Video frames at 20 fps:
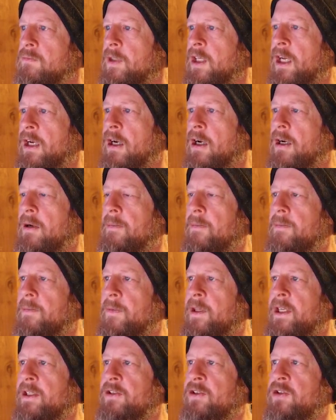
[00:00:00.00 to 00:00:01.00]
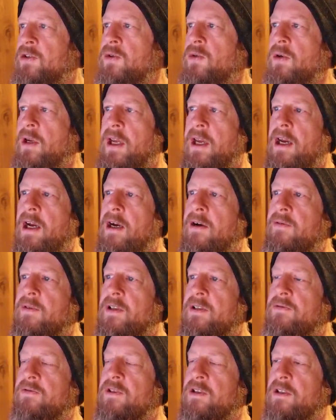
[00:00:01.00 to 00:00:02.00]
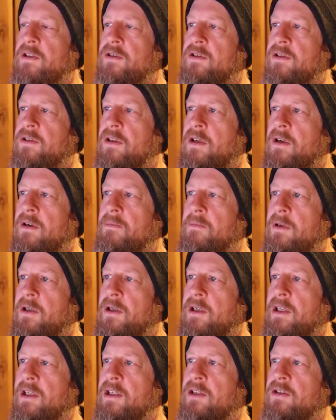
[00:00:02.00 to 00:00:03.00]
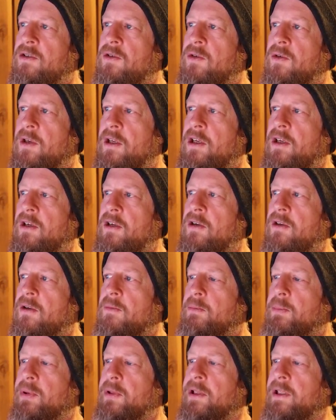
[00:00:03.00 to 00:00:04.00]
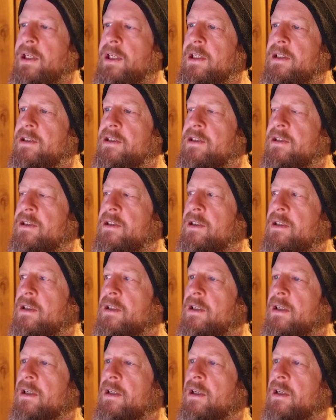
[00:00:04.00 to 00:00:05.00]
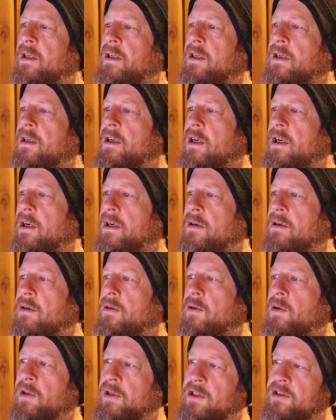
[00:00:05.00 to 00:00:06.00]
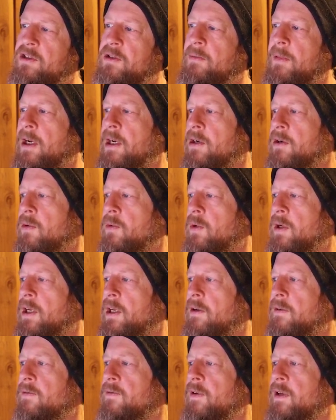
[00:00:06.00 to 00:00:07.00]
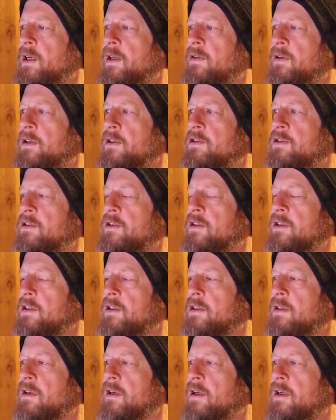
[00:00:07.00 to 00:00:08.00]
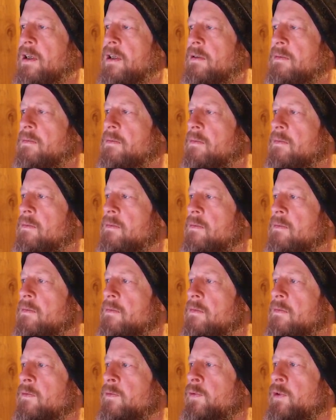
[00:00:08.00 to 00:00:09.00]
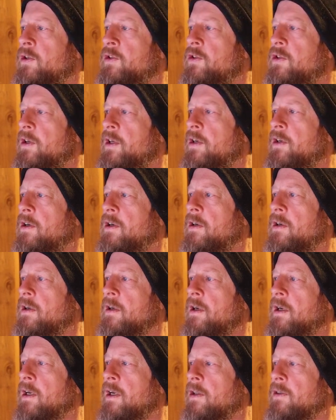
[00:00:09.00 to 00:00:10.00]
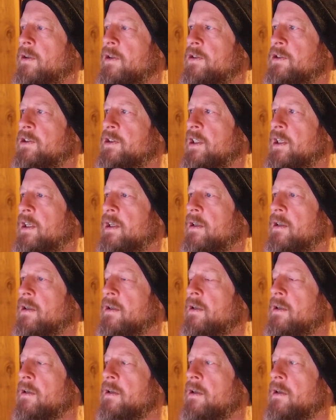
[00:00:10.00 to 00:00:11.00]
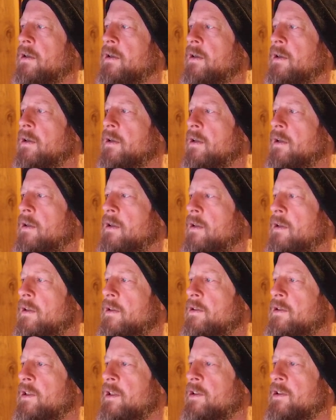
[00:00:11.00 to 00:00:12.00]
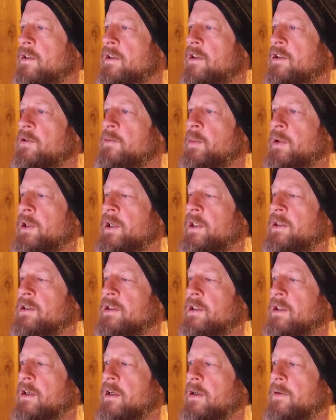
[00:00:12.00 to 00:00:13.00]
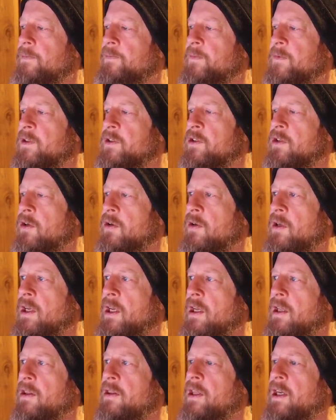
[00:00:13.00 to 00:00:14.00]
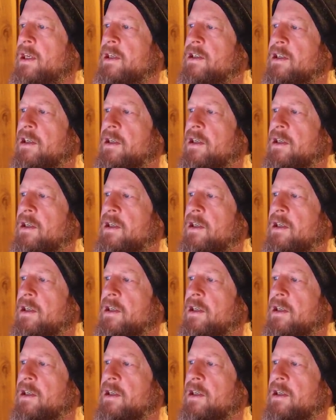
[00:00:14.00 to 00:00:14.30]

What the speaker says: They do have, as I'm going to get to here, the plates. Well, there's the microwave, and there's the refrigerator, and there's sink. Let's get to these plates here. So they